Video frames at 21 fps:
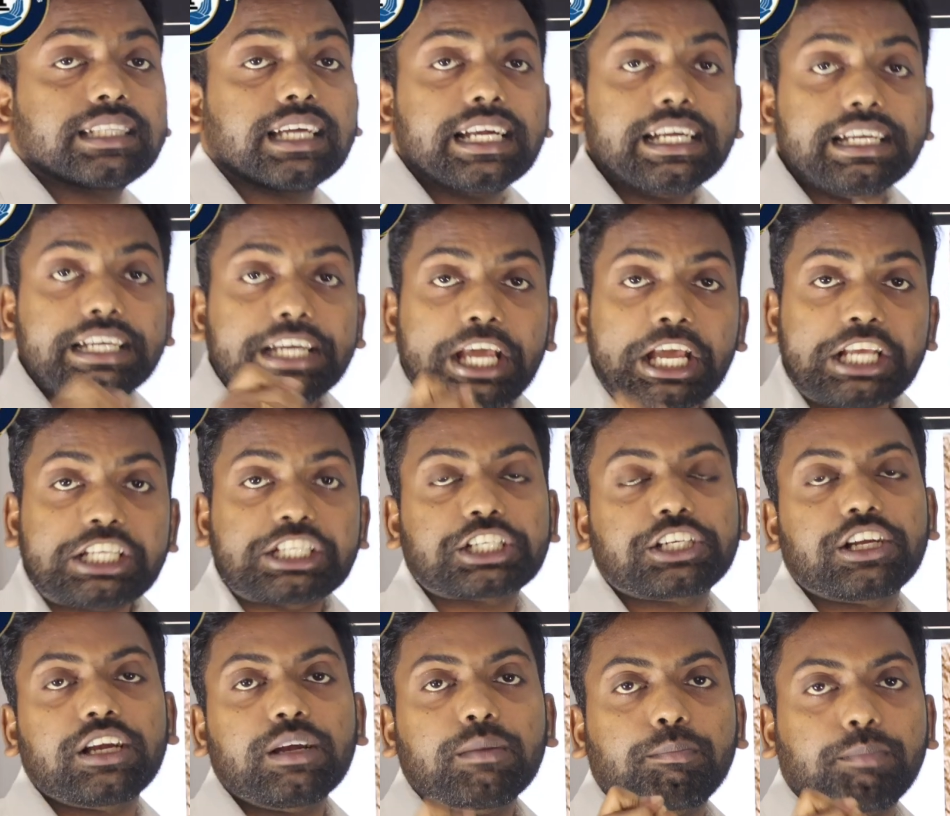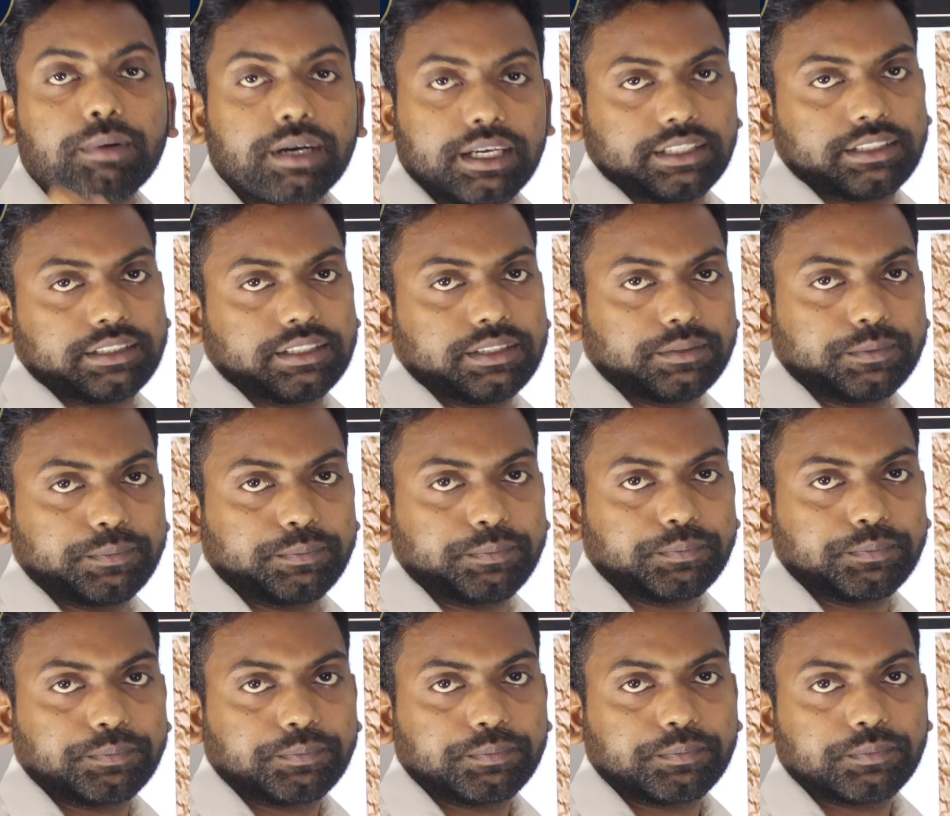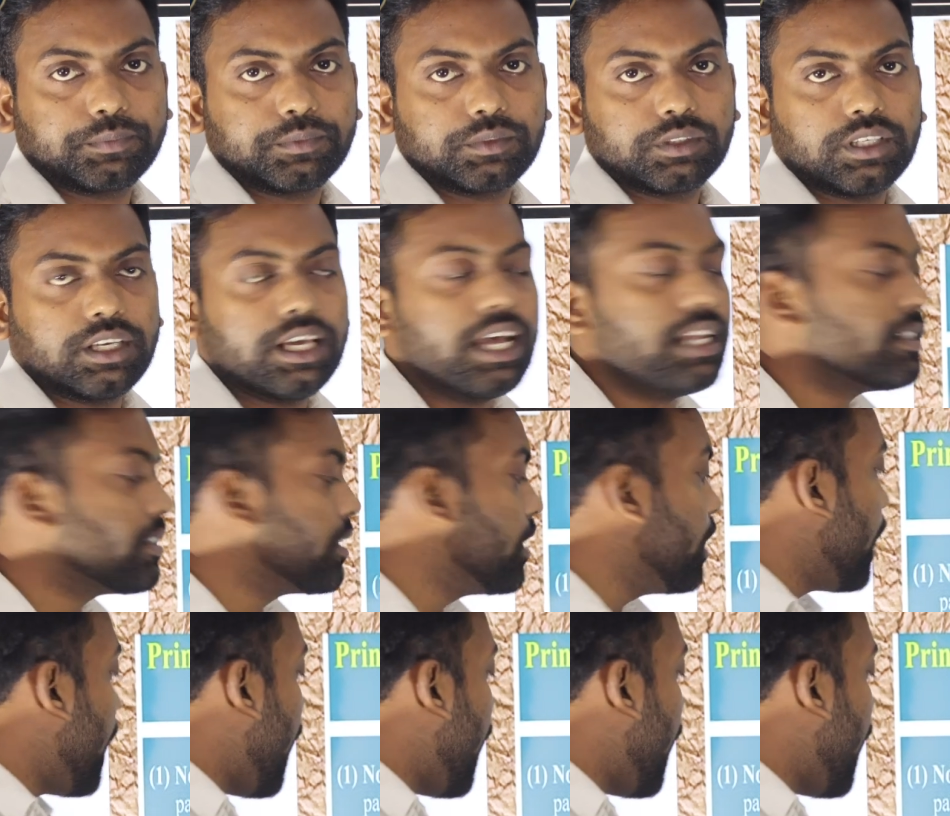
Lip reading: the natural birth. Yes,